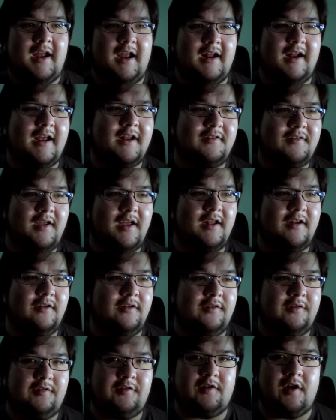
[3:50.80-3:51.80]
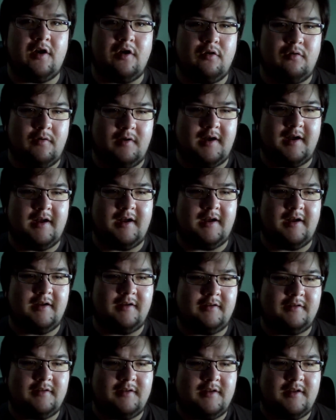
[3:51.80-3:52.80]
And I did. So
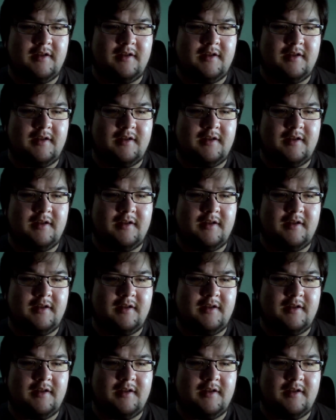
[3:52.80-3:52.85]
uh,